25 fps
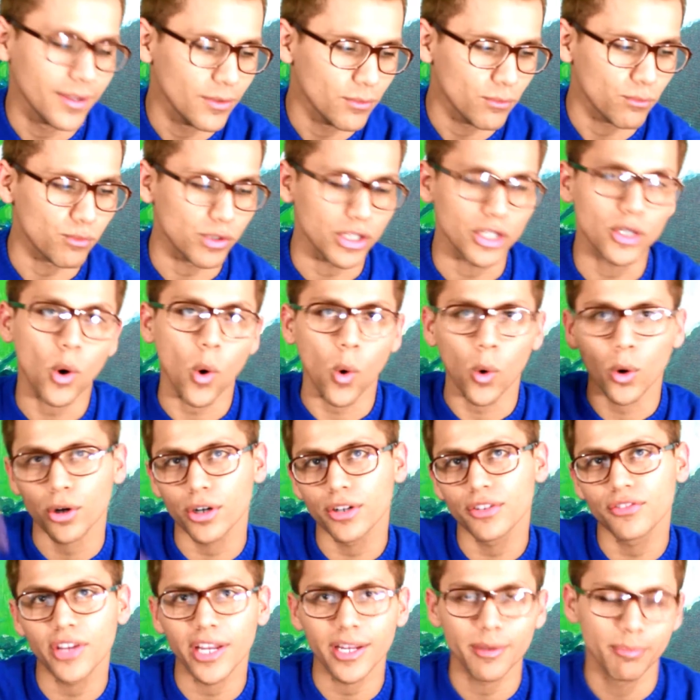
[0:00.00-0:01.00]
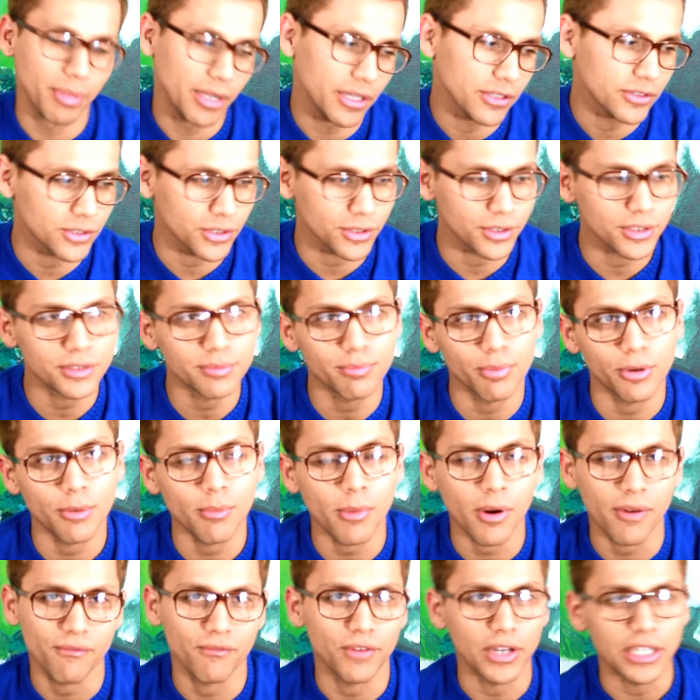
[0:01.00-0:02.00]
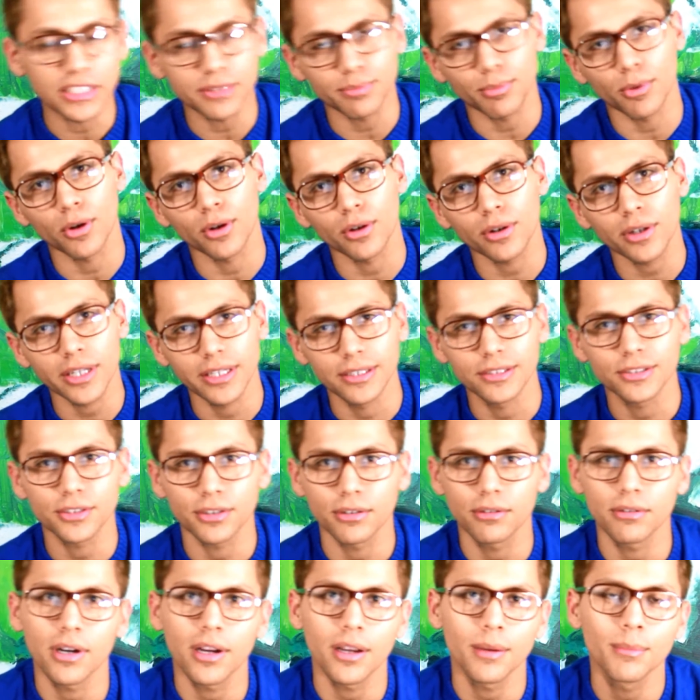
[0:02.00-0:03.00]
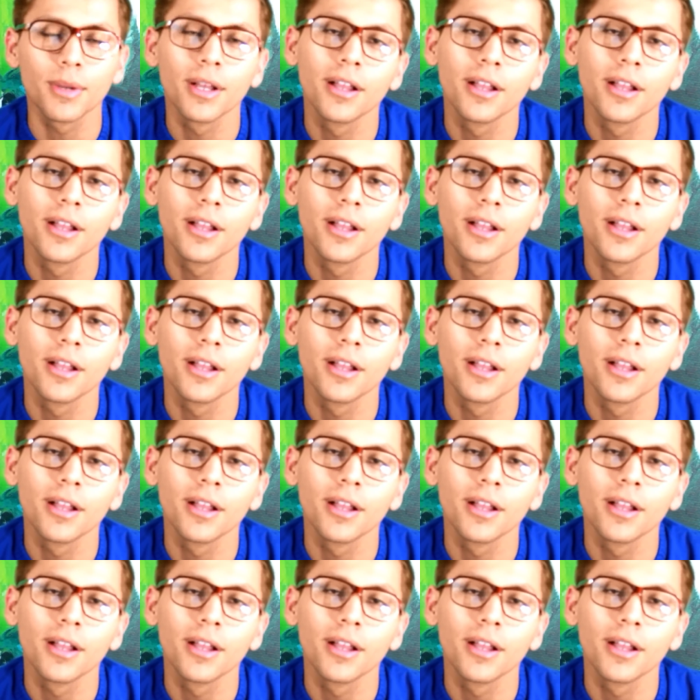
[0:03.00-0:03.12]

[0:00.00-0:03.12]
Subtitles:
Record it, take pictures, put them on Facebook, Instagram.